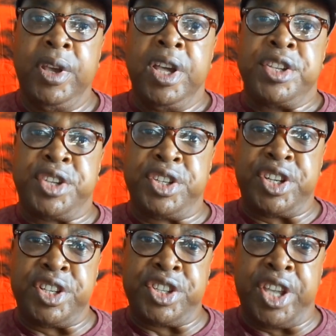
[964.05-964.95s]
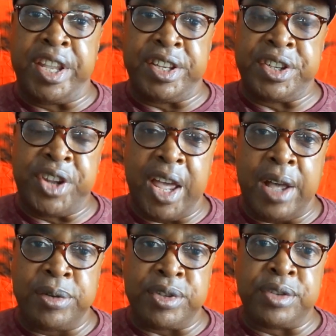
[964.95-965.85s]
Such as getting
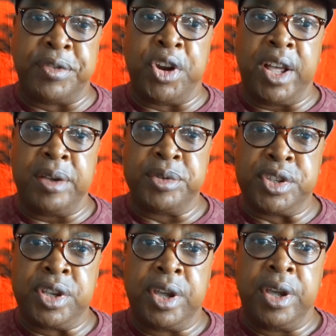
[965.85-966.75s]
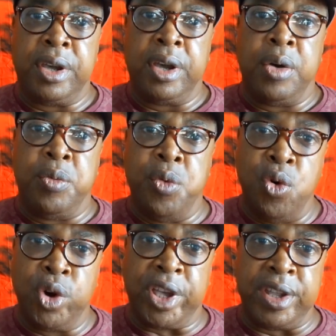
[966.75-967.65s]
out of your house,
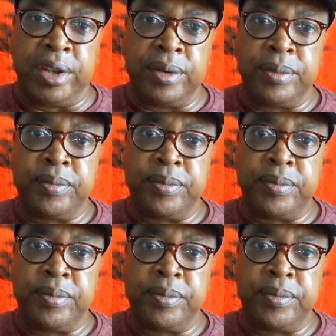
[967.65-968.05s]
walking,